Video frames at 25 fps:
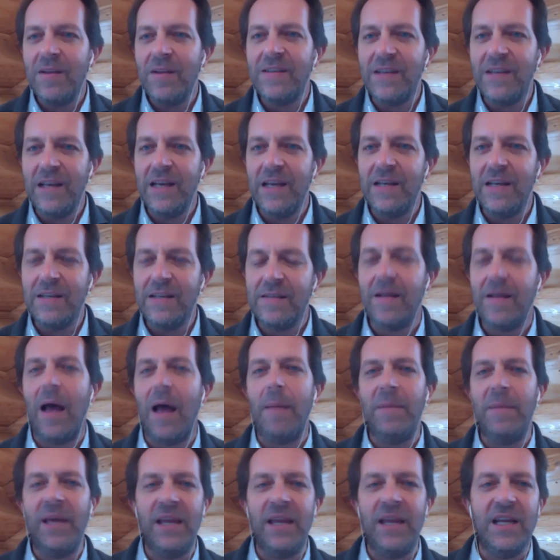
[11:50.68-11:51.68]
is I'm
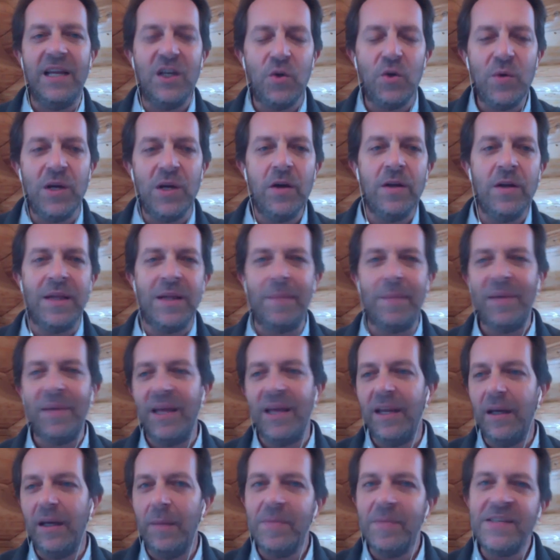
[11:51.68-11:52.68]
getting triggered, I'm
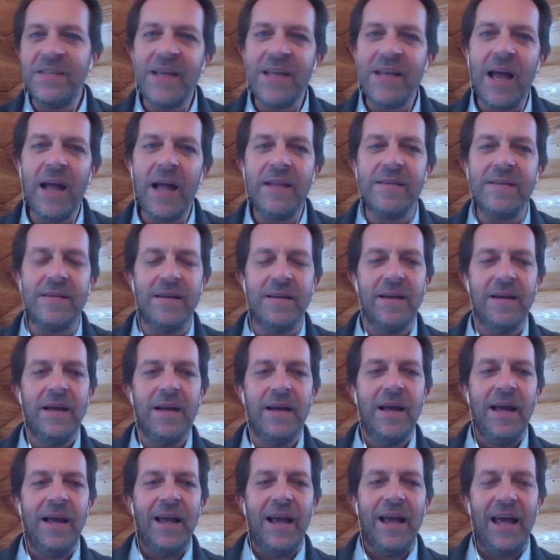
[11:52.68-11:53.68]
getting upset,
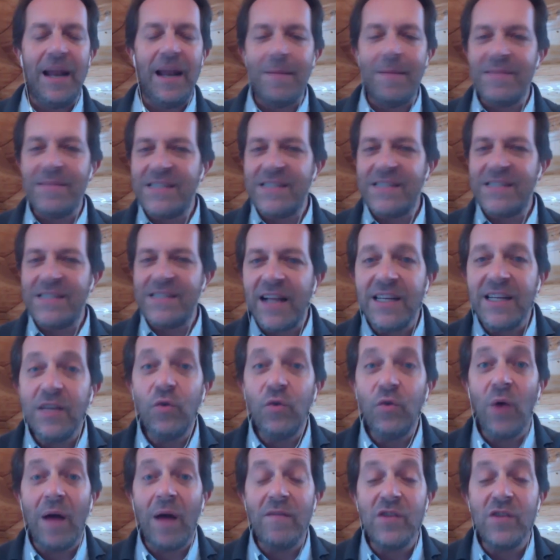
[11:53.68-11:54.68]
and I'm starting
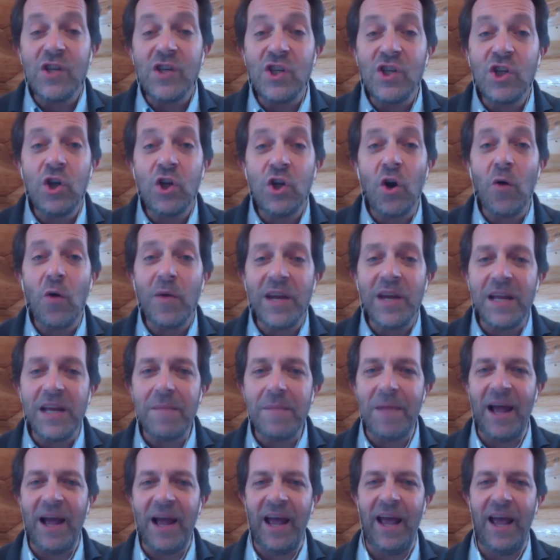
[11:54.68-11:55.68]
to have the story in
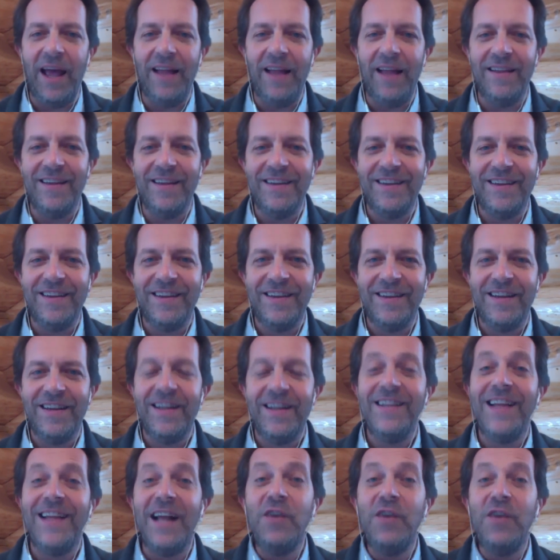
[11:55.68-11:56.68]
my head
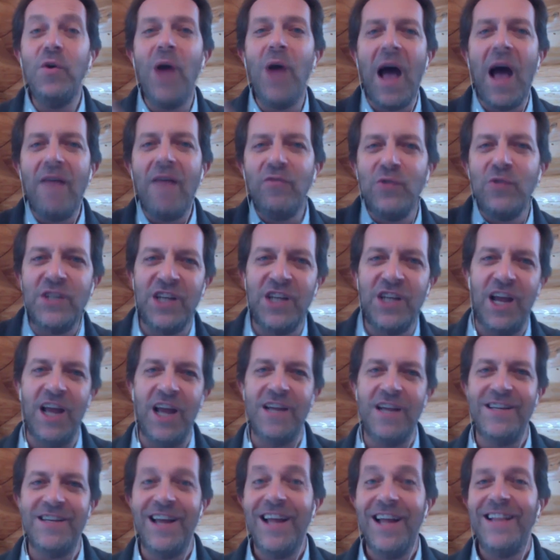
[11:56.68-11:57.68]
that you have to
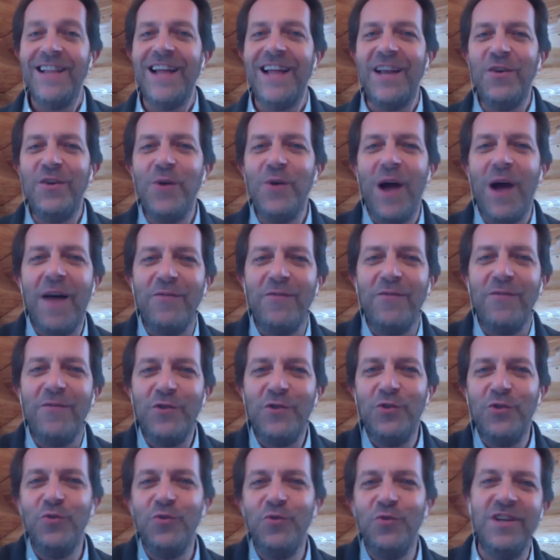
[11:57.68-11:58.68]
change, that you have to
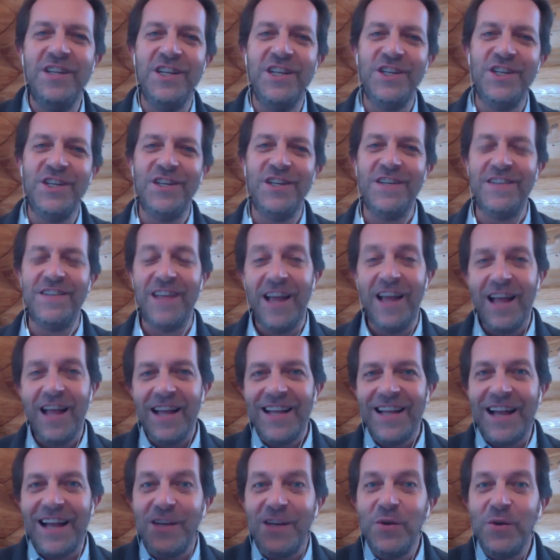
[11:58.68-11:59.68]
do the dishes,
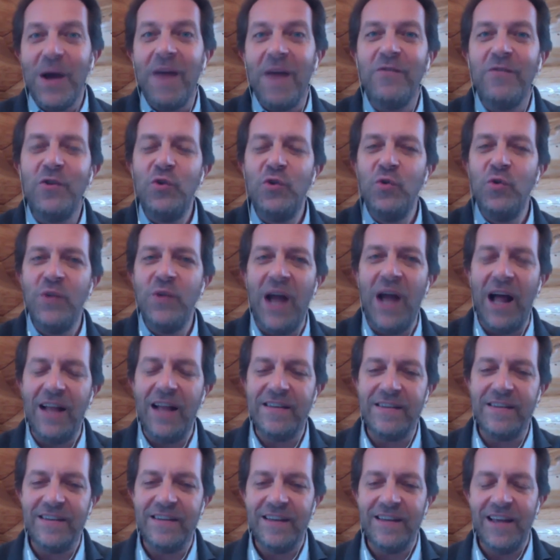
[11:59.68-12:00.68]
that you have to do that.
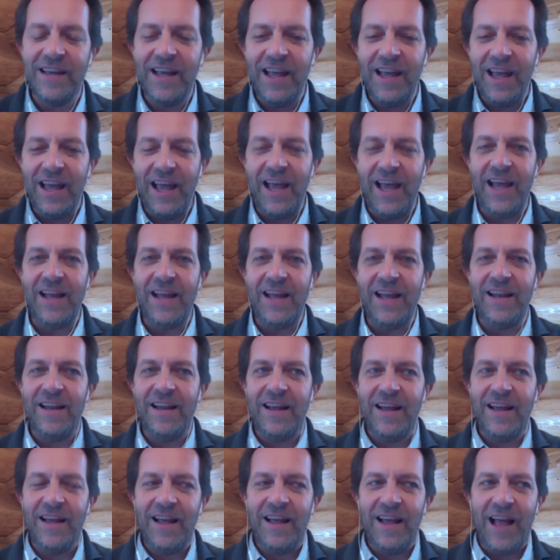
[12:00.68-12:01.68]
And
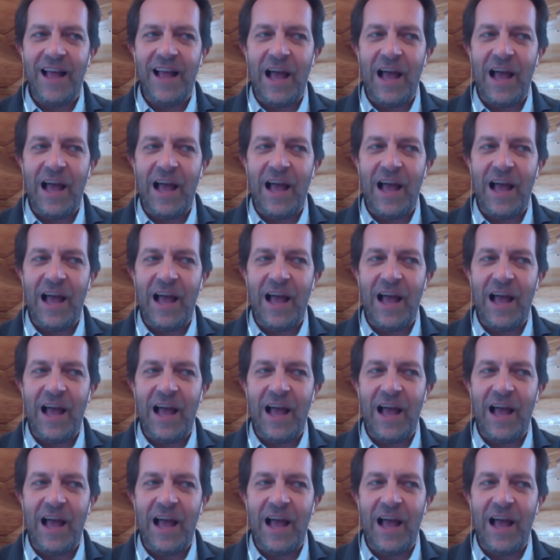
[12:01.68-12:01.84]
I